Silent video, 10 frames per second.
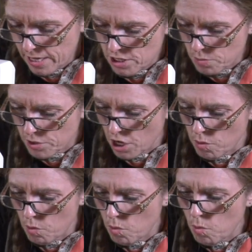and you would go
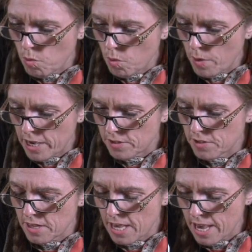all the way
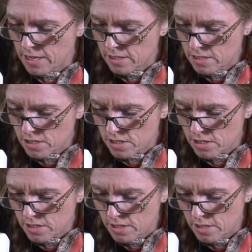to the end
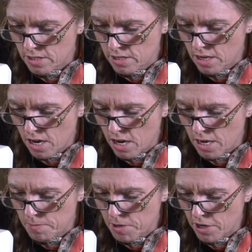
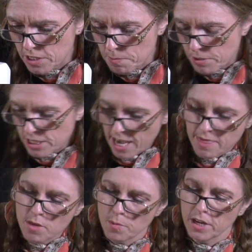I'm going to
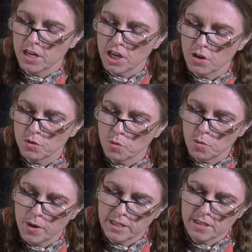pretend that we're going to go all
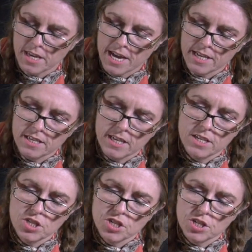the way to the end
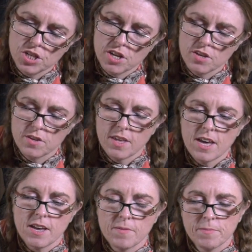and just show you
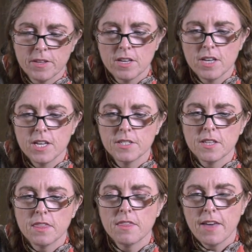there.
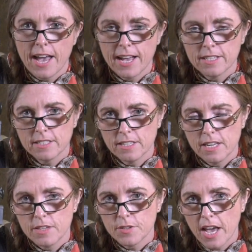So that
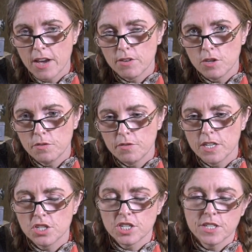is how you'd
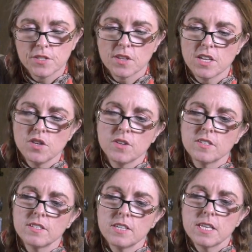finish it. So then you
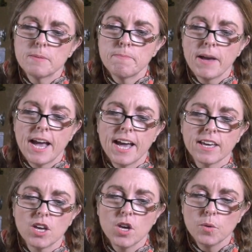can see at the
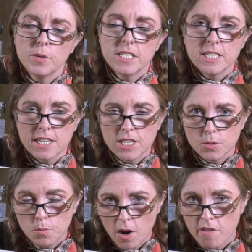back, we didn't need
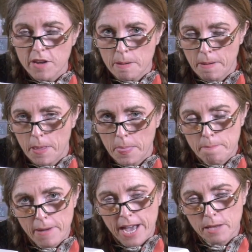to worry about the
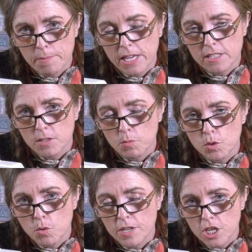back because it was
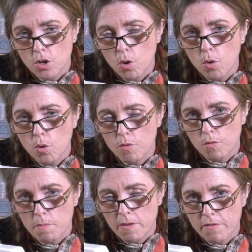already caught
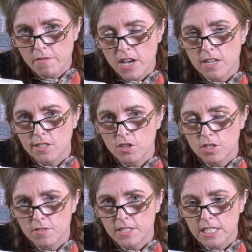from the first
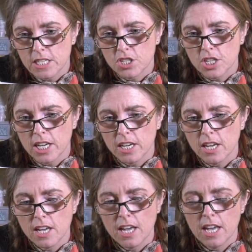lot of stitching.
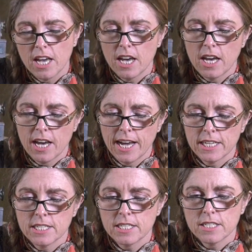
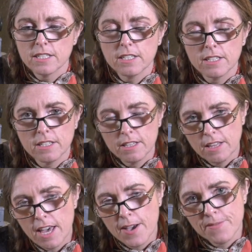And
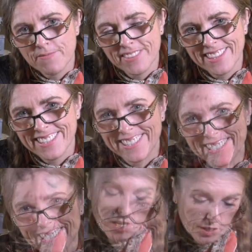there.
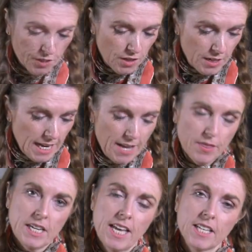So now
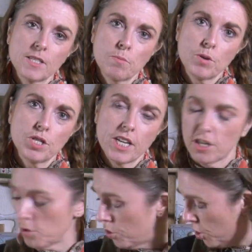the next project
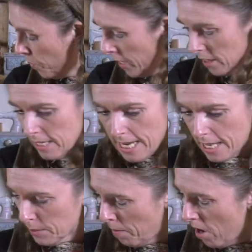you're doing, the
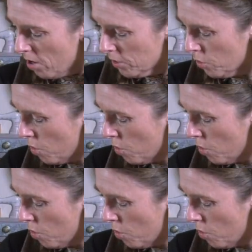next part